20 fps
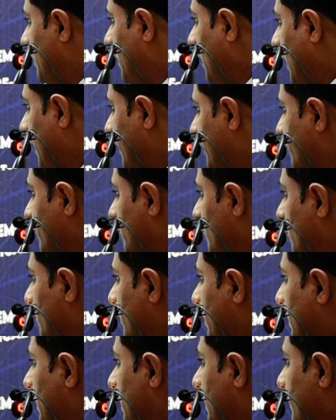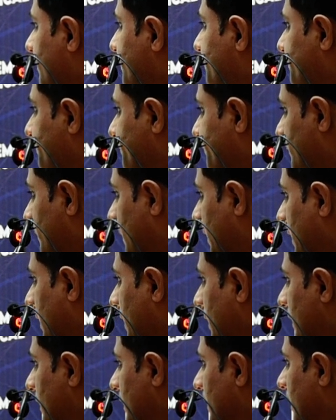also the
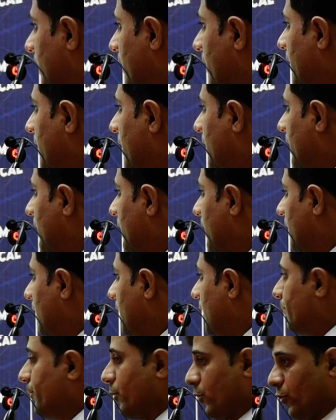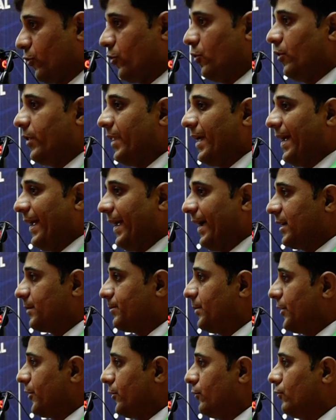Prodo, the act
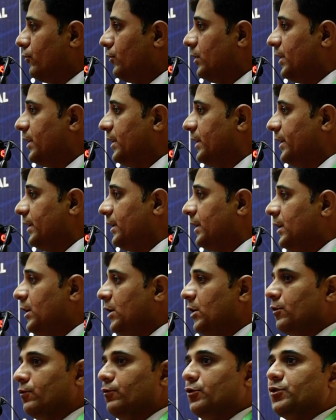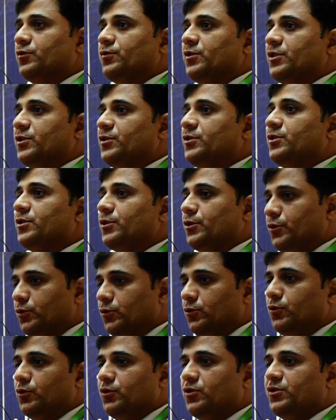particularly which was
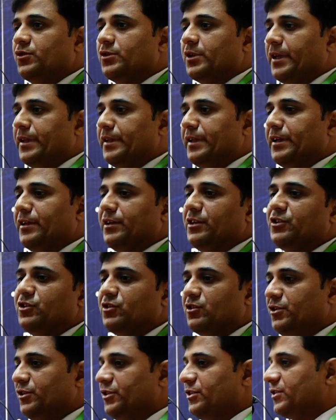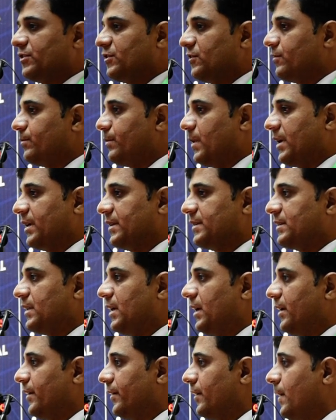used in the initial years of
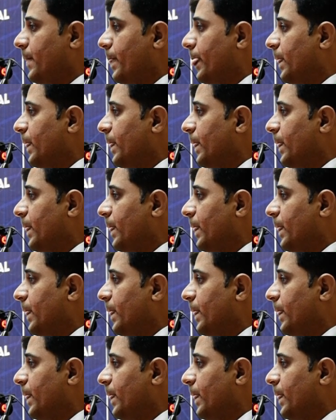Pakistan